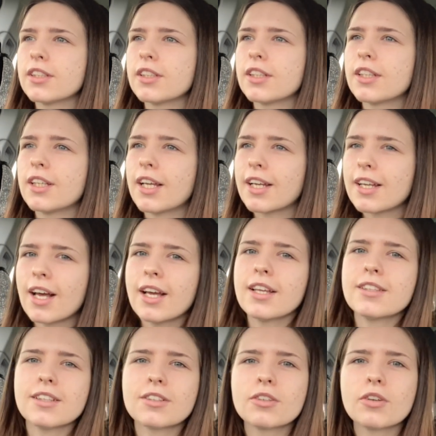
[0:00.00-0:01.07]
like
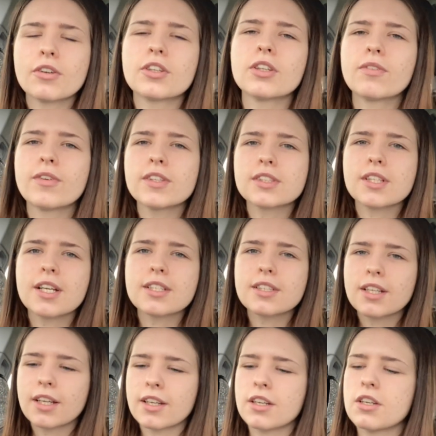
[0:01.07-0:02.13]
nice. I don't know, it just feels nice,
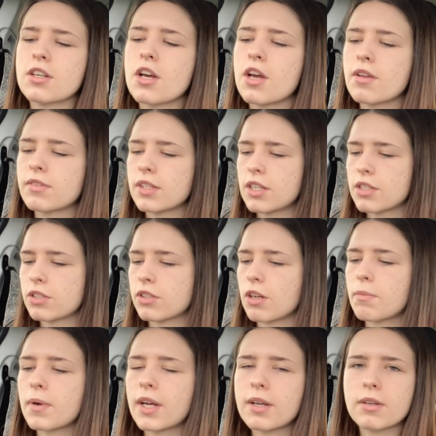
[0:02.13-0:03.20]
and like your nerves and your
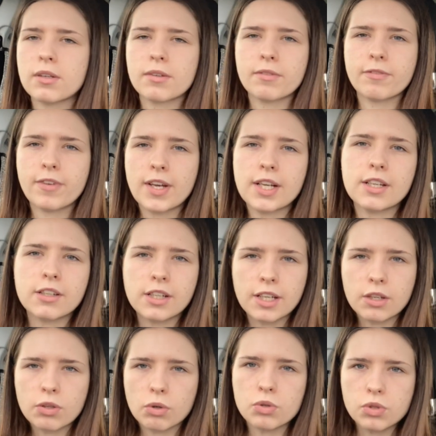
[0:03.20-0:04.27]
stomach feeling
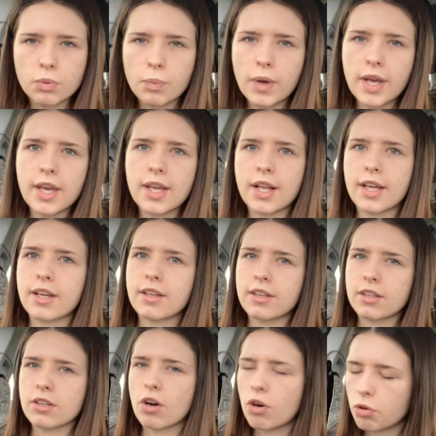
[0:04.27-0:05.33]
like goes away, like
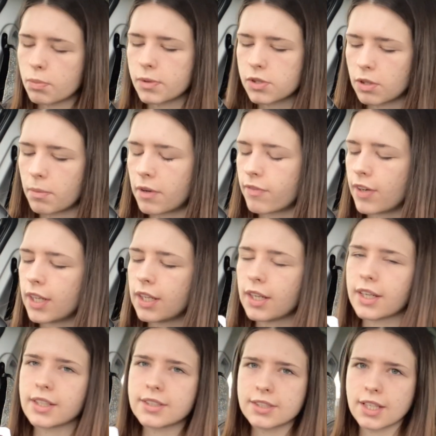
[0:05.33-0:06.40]
your horrible stomach feeling
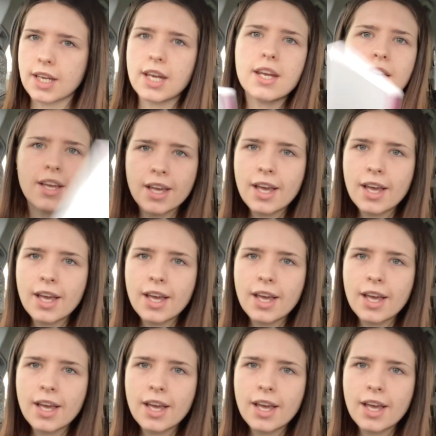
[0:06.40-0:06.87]
like sicky.